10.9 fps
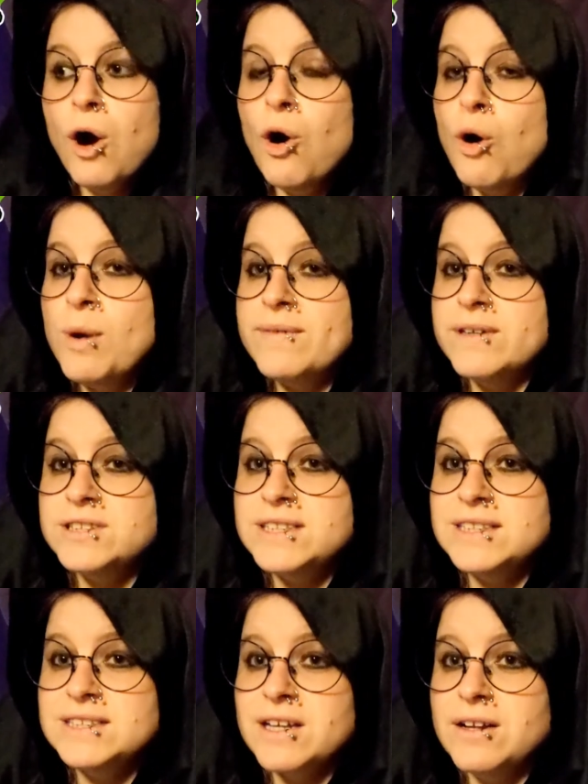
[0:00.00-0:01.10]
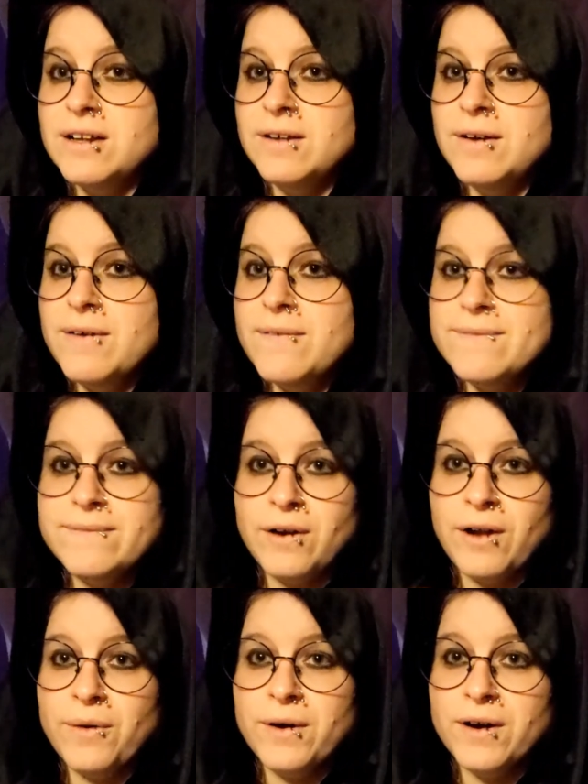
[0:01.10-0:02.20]
or whether she's gonna
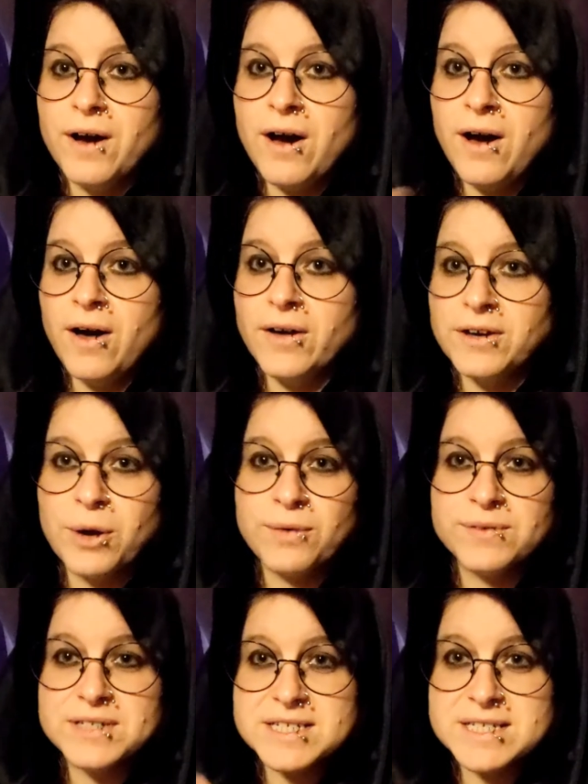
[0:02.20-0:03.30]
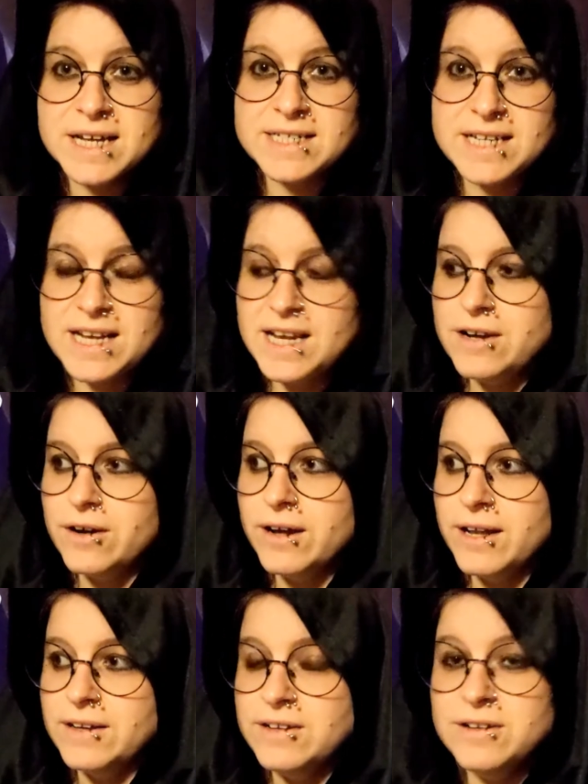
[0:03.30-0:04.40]
follow her heart and go off and study
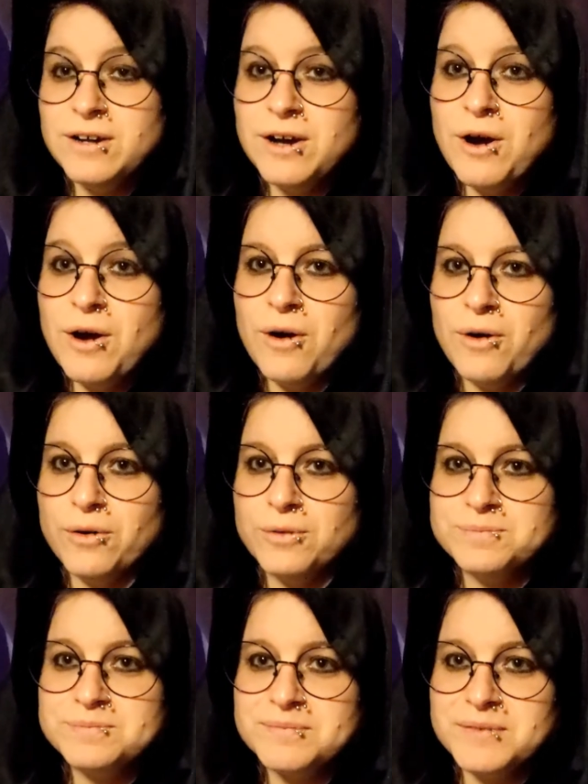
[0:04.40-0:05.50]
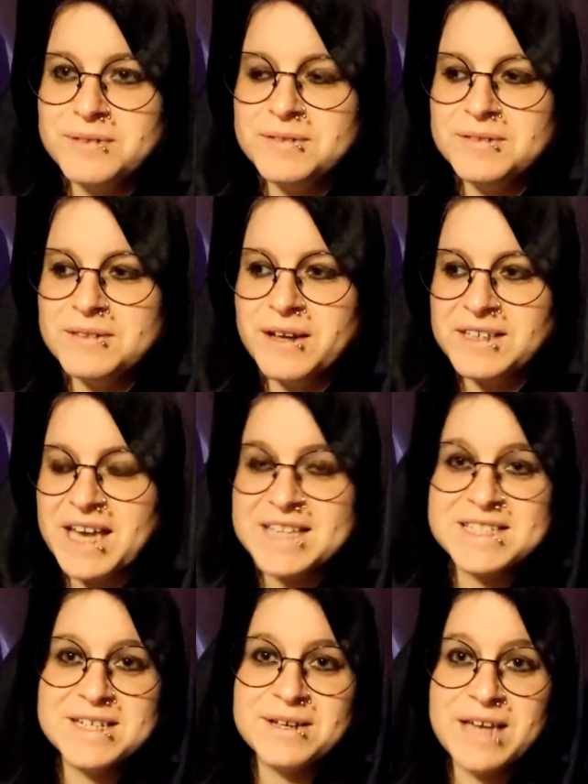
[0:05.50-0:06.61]
and or like
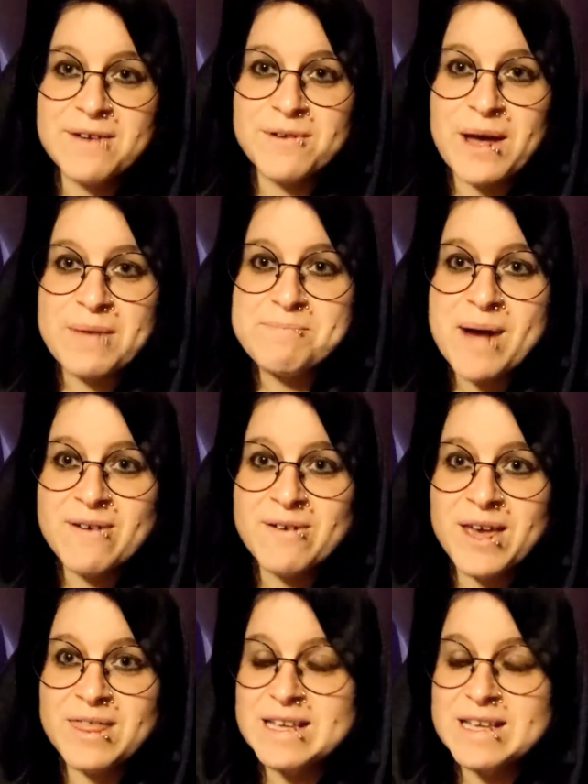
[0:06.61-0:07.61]
get together and marry